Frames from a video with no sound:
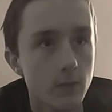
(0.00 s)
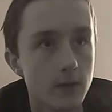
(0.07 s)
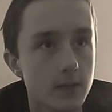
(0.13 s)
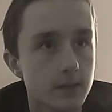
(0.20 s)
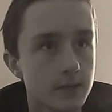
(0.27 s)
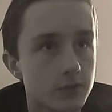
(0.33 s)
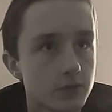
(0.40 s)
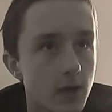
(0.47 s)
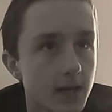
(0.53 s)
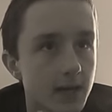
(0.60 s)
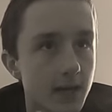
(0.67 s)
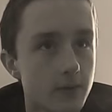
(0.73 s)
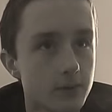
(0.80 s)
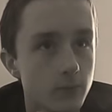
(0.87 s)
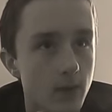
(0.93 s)
went into
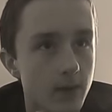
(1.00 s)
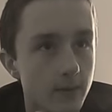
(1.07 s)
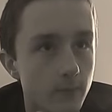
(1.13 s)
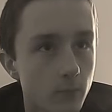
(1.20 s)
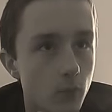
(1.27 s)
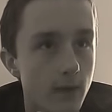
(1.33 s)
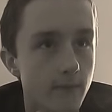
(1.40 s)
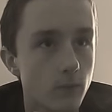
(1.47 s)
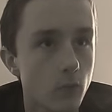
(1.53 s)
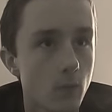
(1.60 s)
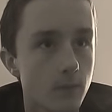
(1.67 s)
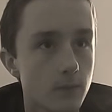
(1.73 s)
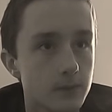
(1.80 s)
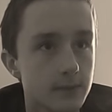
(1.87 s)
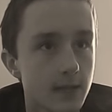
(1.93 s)
track. I was wondering where
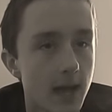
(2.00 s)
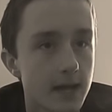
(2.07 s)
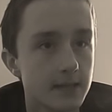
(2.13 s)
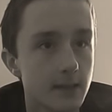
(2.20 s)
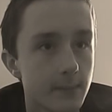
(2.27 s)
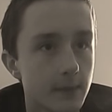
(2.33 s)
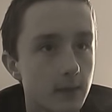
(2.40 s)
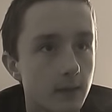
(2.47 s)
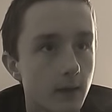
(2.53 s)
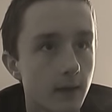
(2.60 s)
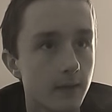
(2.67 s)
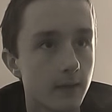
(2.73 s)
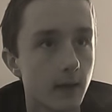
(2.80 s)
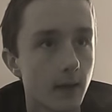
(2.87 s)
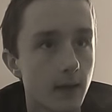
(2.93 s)
everyone was at. I mean,
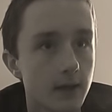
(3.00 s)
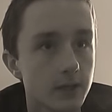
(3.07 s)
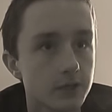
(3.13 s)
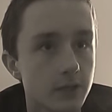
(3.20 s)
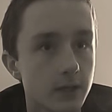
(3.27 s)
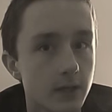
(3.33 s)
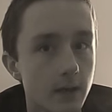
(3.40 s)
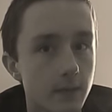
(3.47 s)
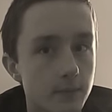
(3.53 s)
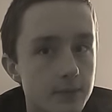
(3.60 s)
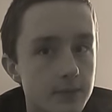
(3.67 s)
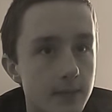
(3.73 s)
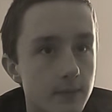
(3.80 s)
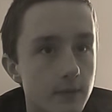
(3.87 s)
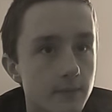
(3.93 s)
I actually
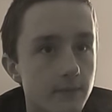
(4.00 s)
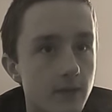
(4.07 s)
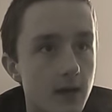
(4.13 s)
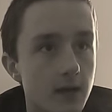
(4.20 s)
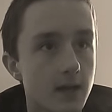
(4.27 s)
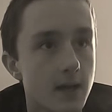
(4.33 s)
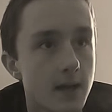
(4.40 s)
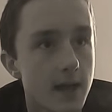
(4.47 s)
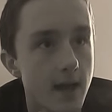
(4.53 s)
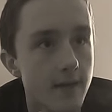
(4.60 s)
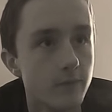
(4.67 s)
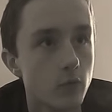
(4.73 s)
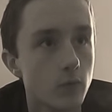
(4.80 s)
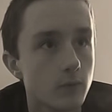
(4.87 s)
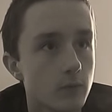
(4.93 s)
was able to find
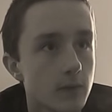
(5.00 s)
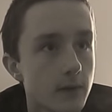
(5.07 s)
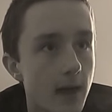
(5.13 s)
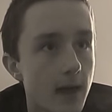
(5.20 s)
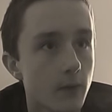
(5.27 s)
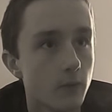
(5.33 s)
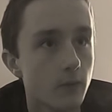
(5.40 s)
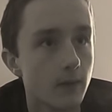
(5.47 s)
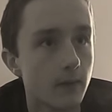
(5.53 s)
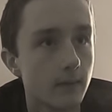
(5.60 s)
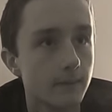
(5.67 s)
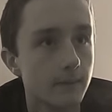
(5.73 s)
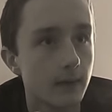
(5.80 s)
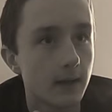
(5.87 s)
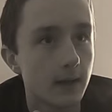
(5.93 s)
everyone.
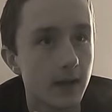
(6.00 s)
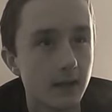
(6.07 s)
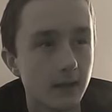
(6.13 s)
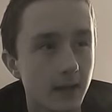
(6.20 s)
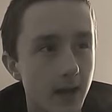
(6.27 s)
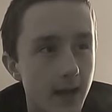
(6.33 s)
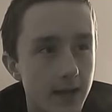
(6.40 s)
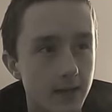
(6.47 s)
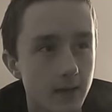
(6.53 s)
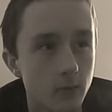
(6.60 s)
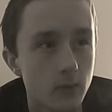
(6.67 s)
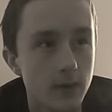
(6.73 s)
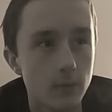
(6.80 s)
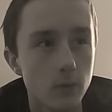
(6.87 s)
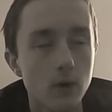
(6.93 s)
I lied.
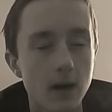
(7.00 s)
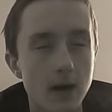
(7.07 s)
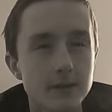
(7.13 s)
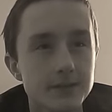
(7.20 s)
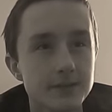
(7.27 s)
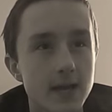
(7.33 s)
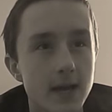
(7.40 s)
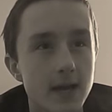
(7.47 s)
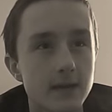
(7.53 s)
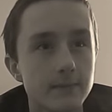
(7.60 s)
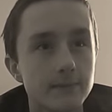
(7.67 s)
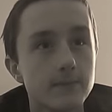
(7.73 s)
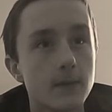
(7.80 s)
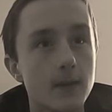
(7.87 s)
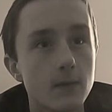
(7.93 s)
We were outside.
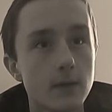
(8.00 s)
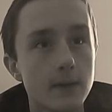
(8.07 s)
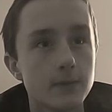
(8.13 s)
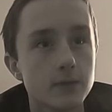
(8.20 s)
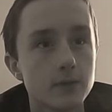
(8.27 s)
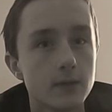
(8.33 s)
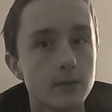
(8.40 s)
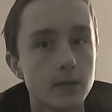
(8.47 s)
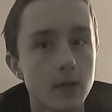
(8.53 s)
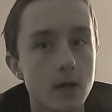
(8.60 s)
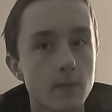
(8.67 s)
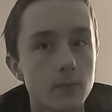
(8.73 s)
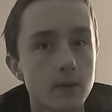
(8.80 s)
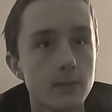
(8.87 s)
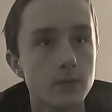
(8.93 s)
We were doing a
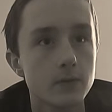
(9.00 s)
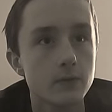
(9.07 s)
couple